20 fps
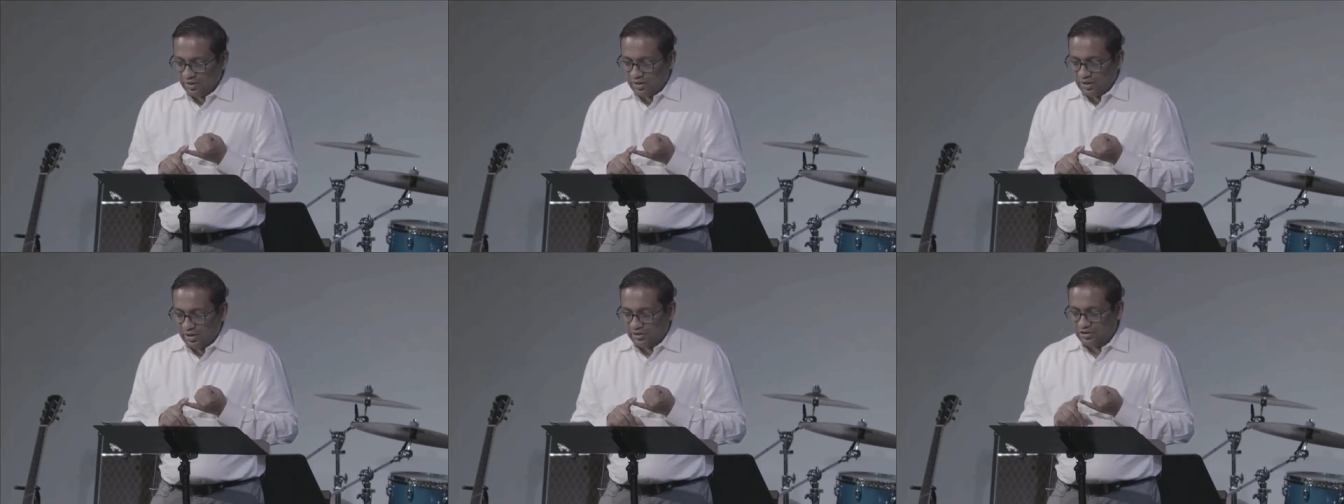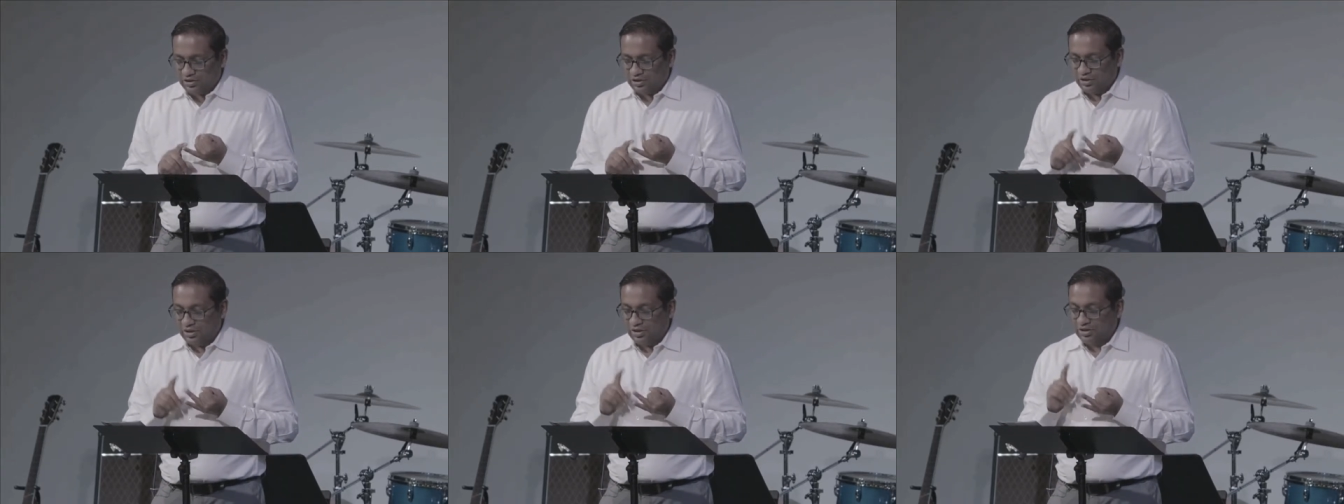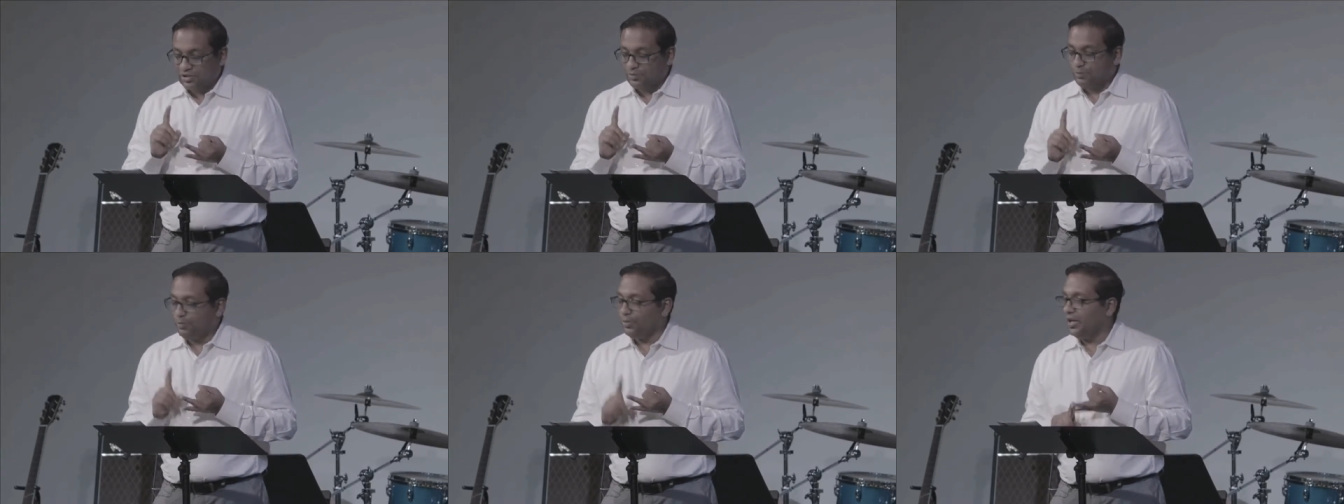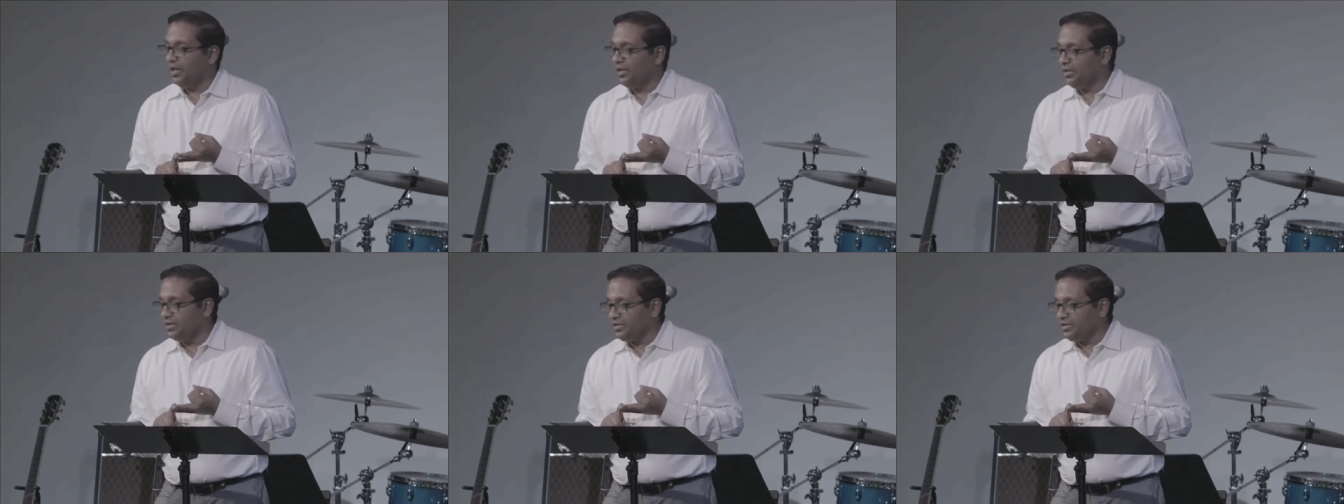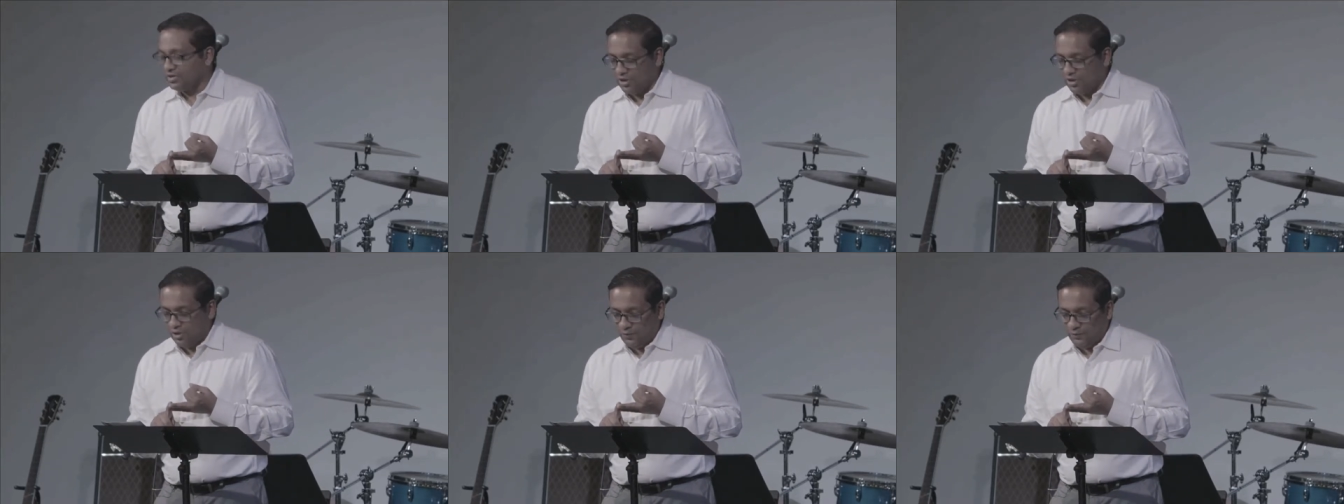it should explain
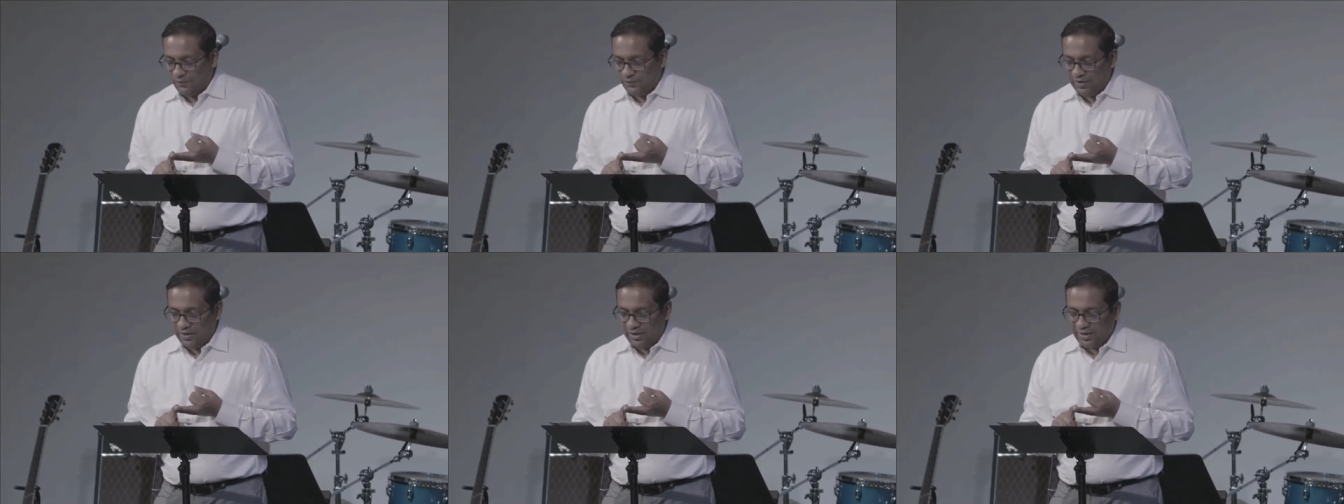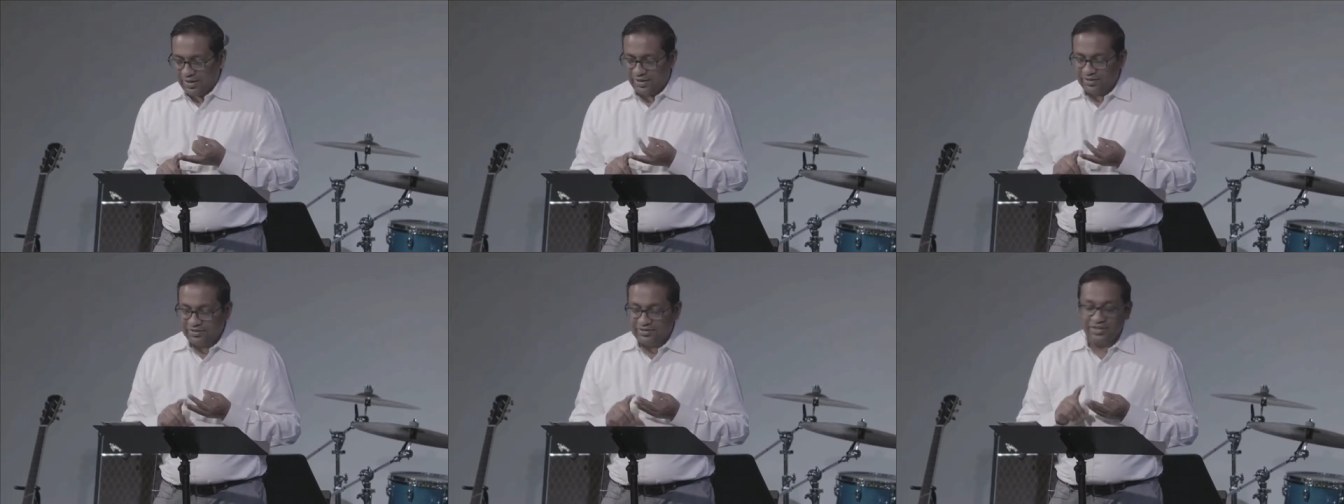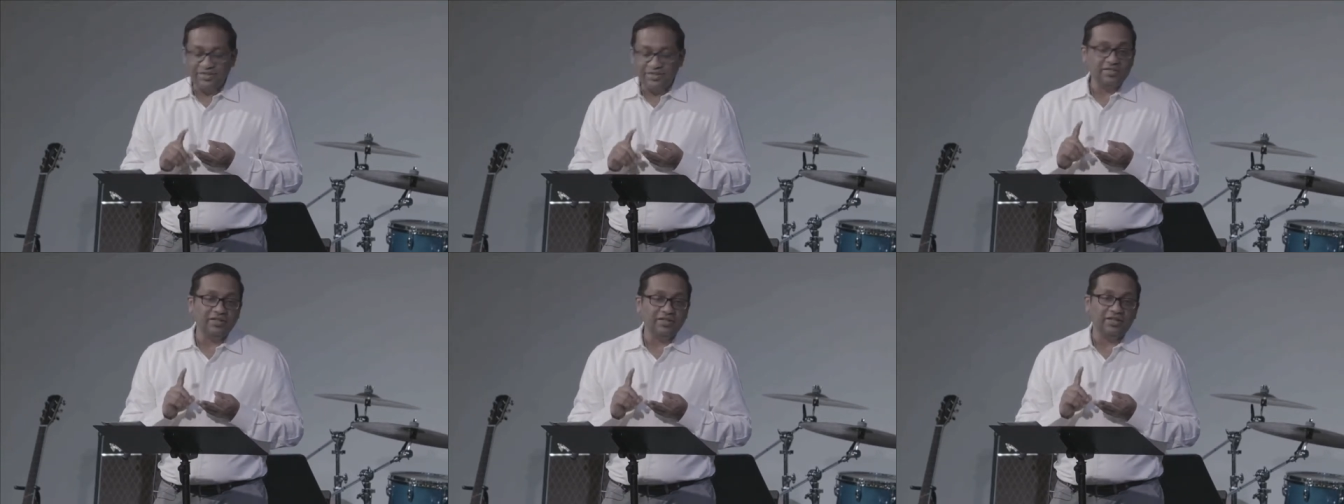itself, and just